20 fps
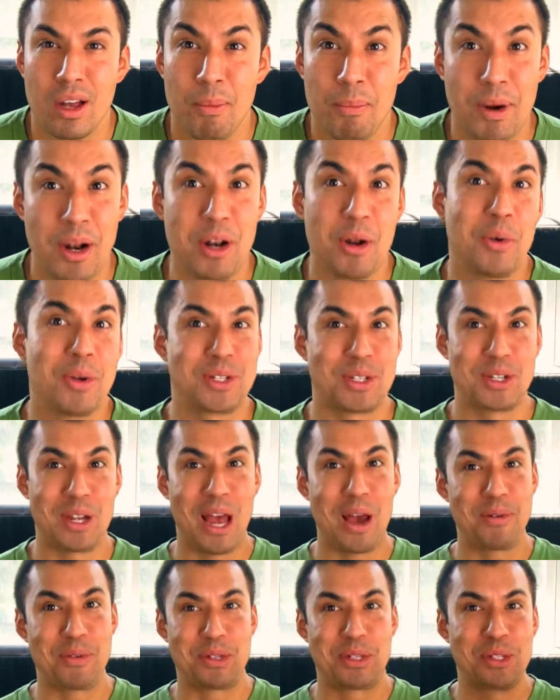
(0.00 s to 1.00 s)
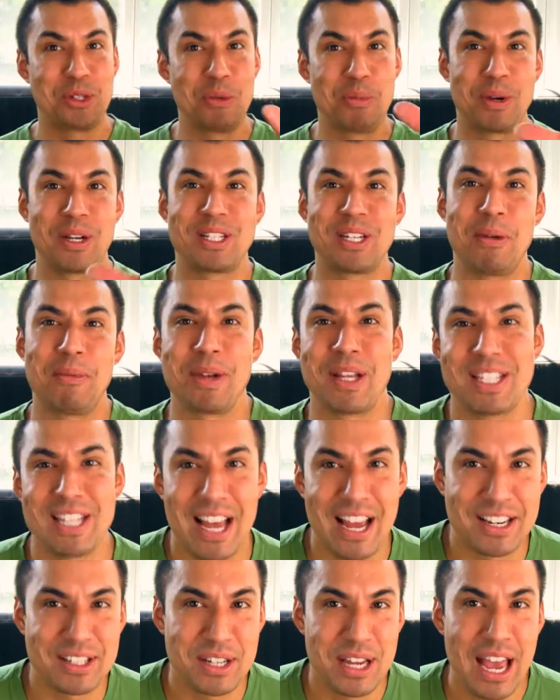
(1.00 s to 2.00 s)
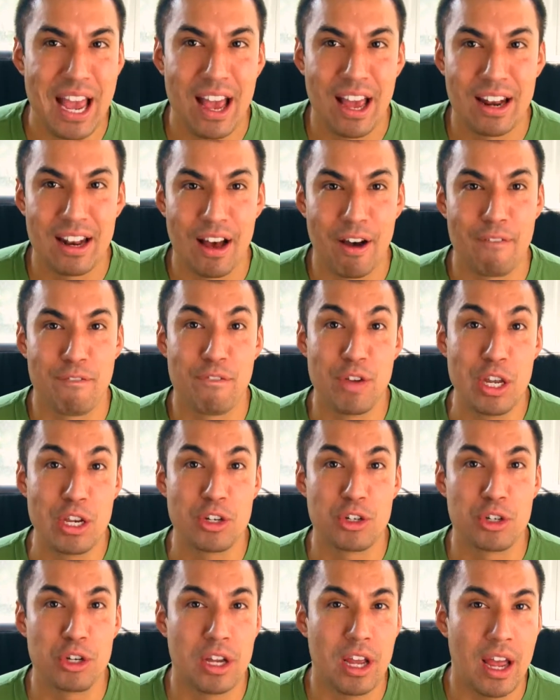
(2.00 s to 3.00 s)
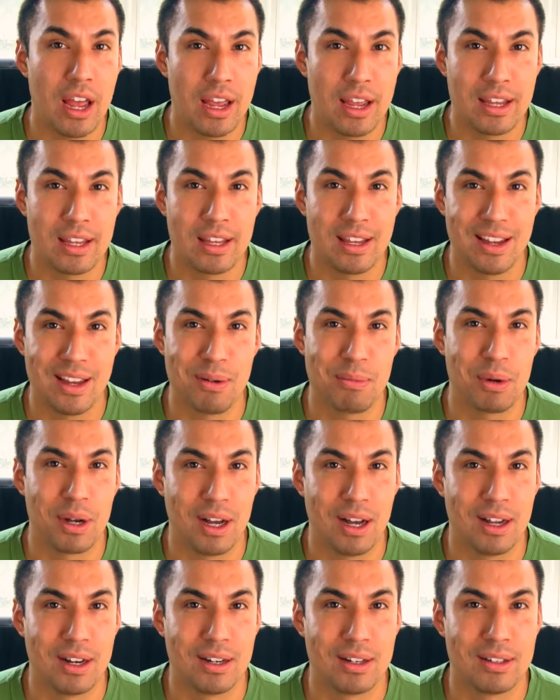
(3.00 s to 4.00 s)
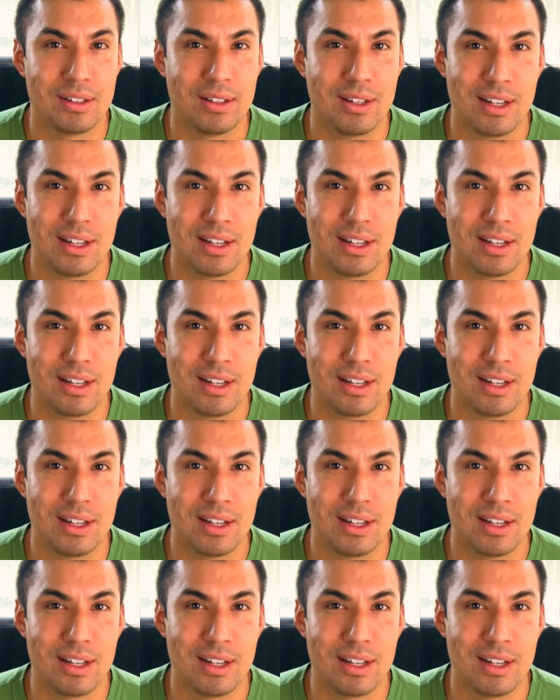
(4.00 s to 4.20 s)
But I was super excited because I actually had a VGA camera on it,